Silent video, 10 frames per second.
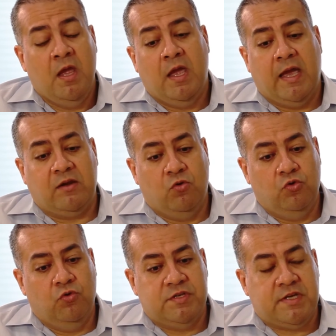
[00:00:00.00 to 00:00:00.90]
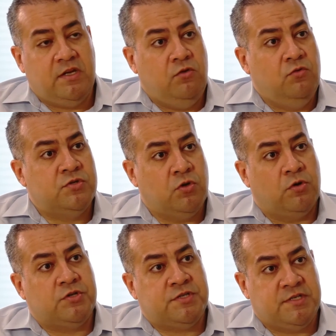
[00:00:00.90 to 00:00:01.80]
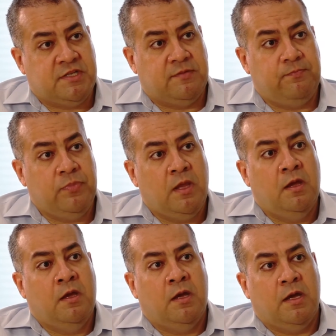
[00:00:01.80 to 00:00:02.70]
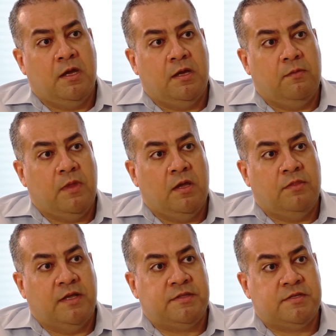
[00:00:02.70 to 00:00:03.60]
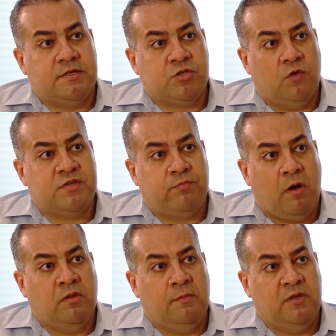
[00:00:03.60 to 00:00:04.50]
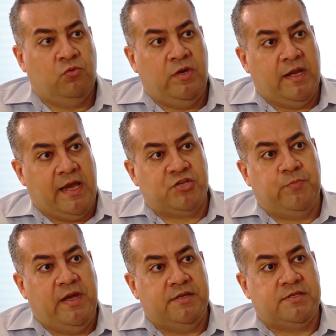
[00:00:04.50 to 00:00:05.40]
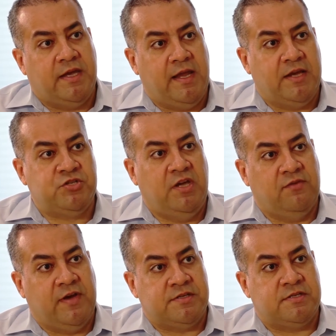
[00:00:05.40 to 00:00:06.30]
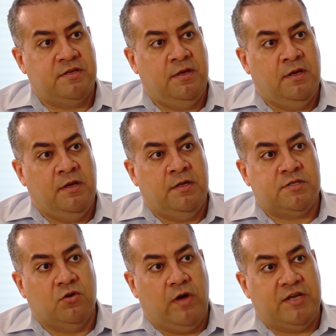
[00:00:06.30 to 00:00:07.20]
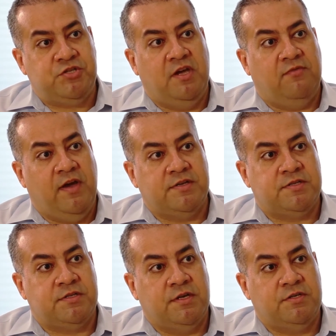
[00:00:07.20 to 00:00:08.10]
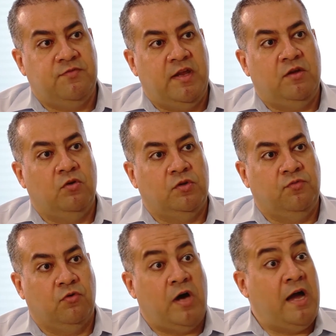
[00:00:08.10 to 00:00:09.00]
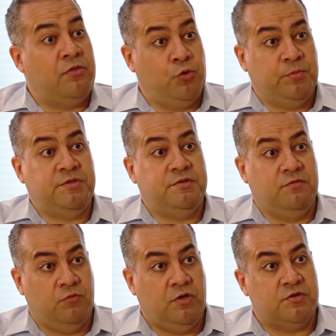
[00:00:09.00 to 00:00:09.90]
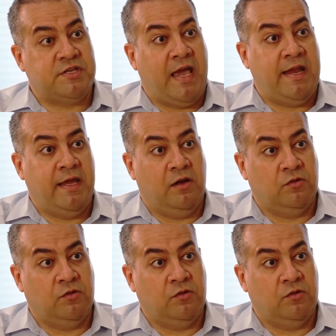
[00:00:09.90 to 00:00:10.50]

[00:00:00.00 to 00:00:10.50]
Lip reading: And Kudu is a new storage system that solves a problem between HBase and HDFS. So HDFS is very good for high throughput when you're scanning a lot